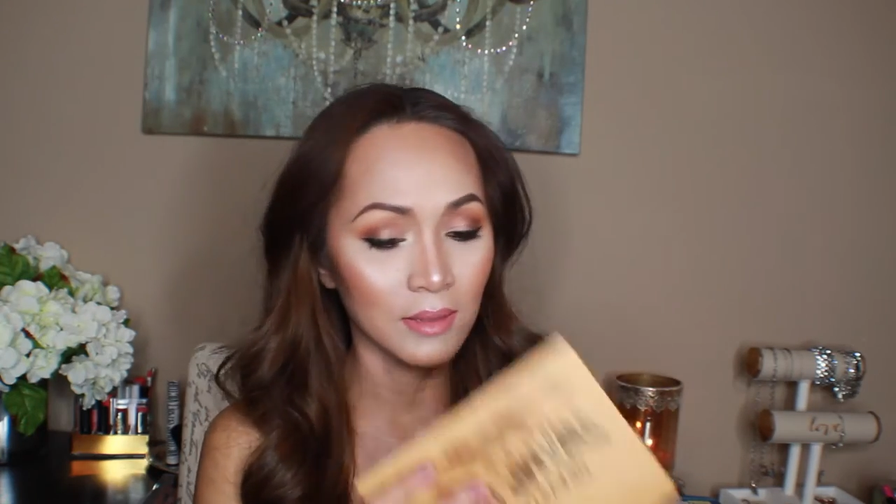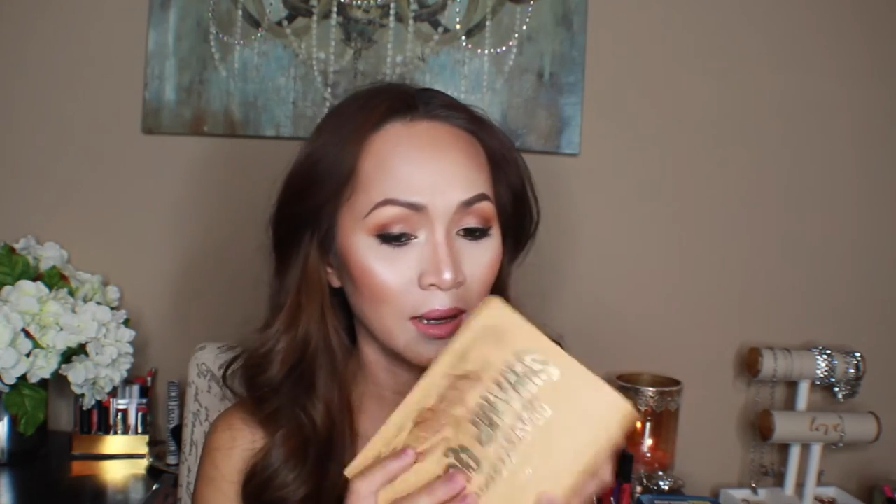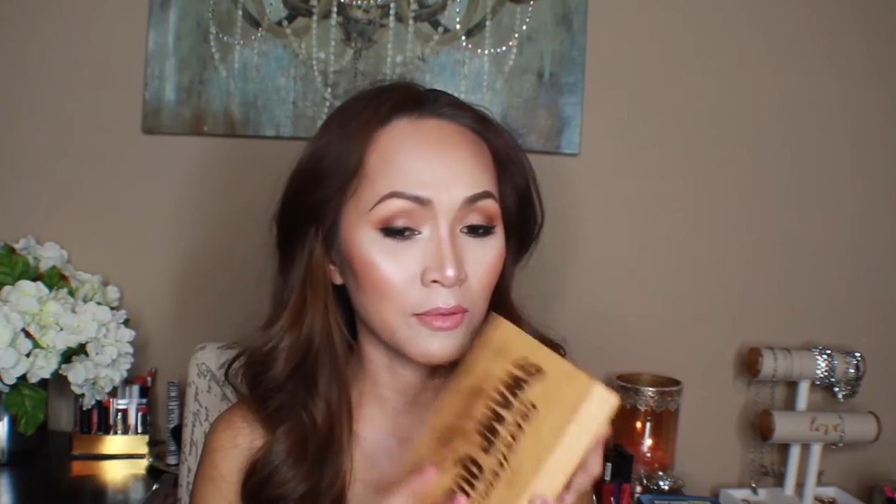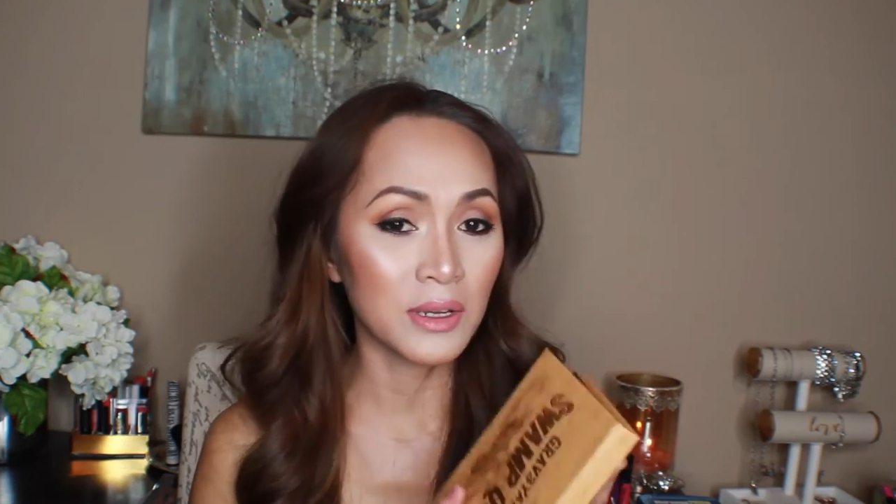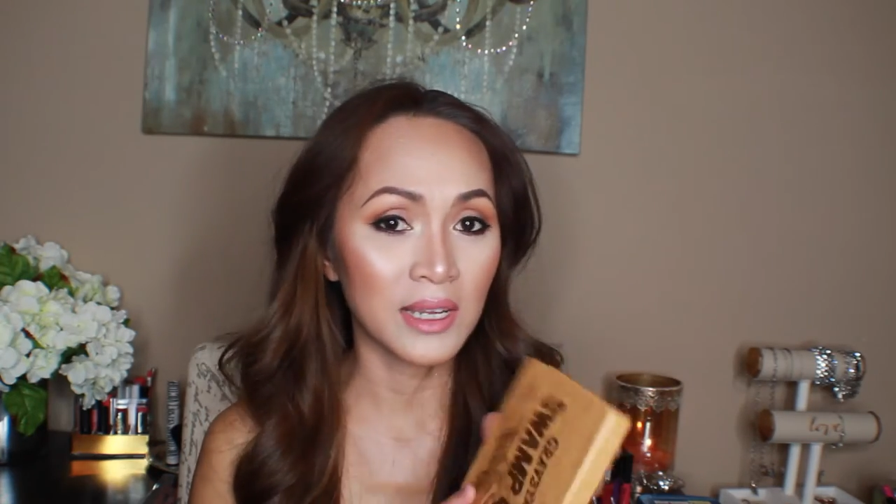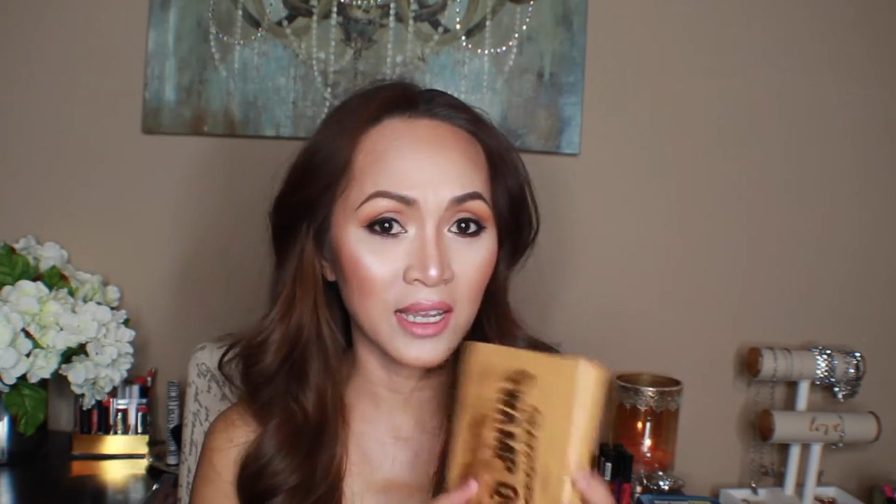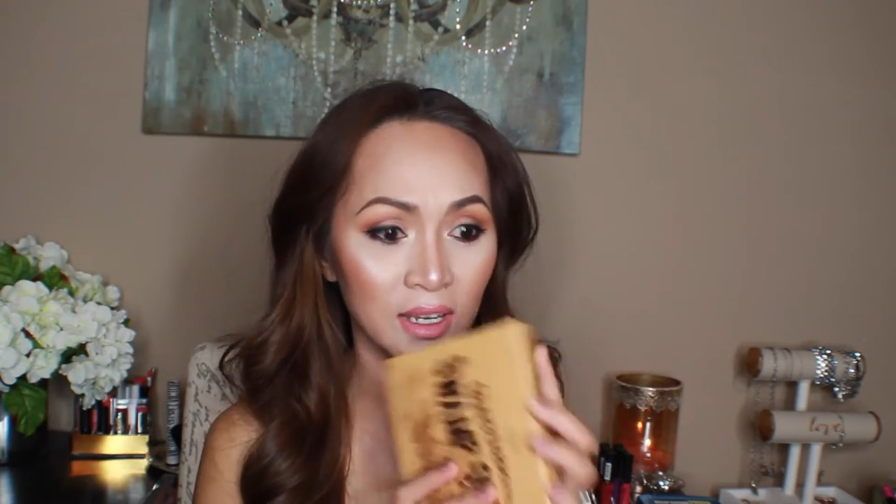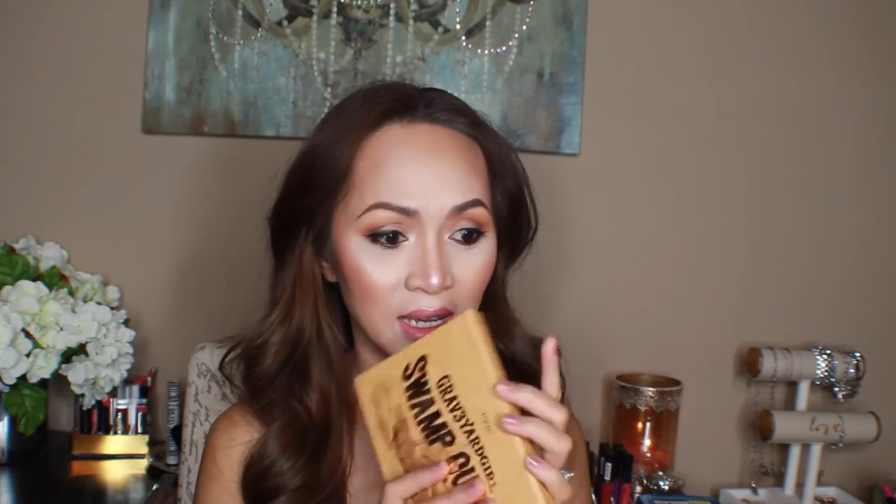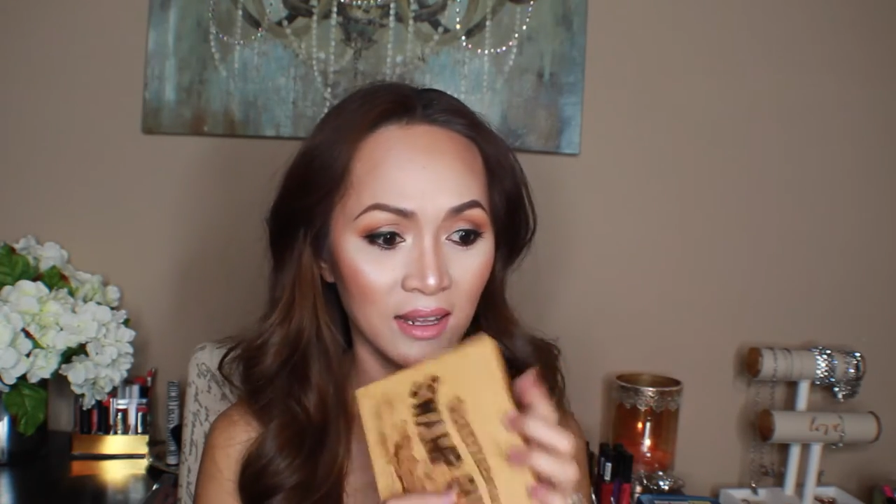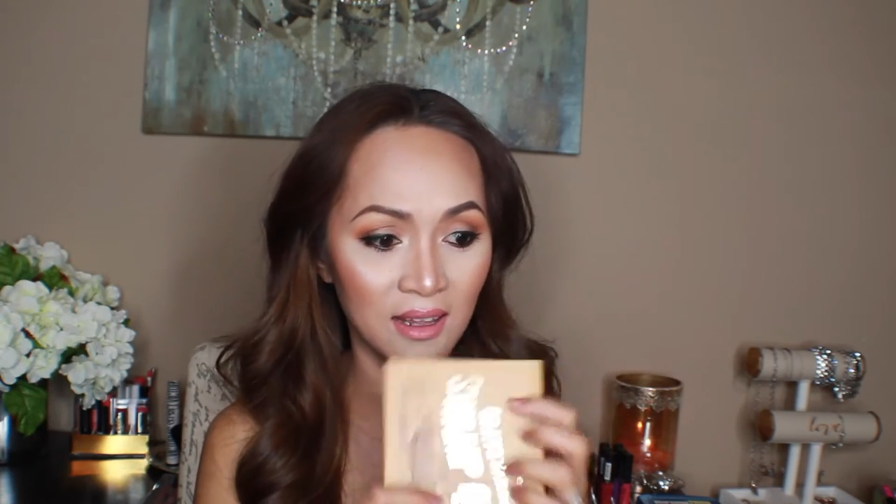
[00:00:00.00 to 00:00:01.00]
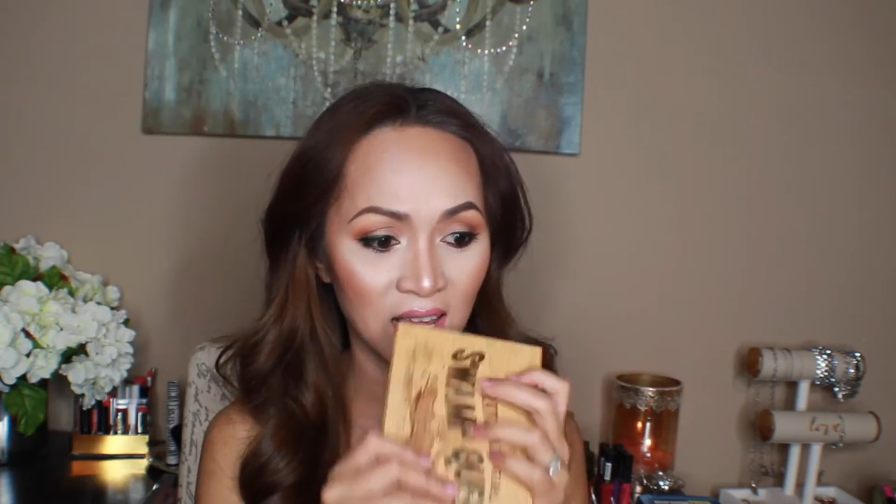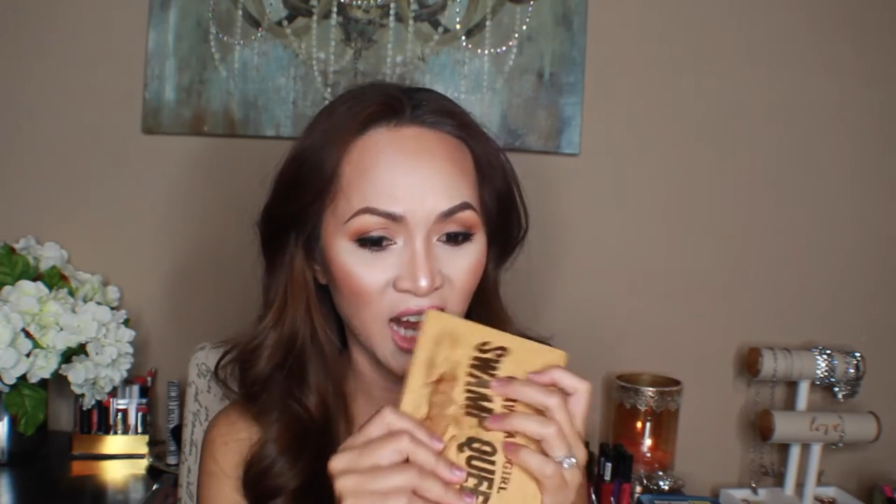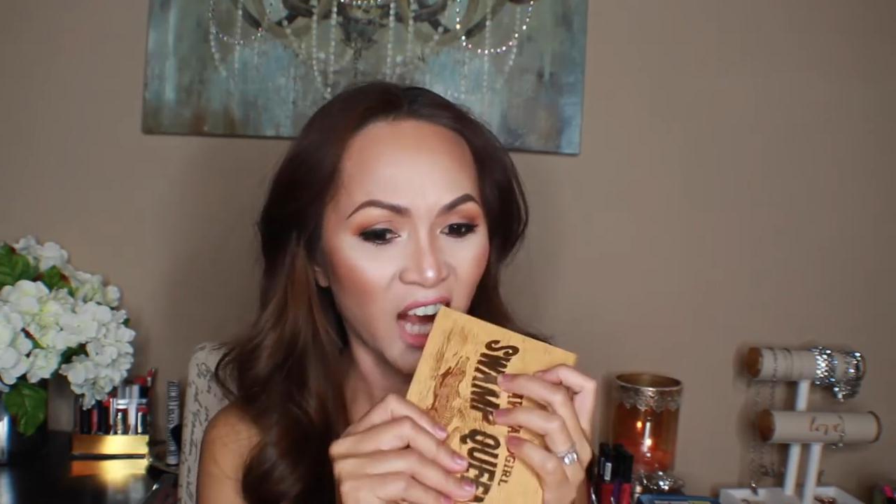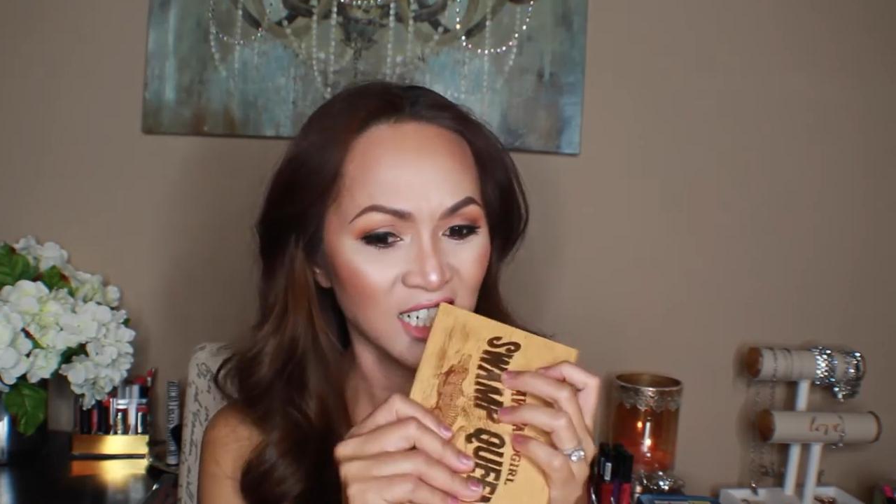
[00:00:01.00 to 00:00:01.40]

I wish I could eat it, like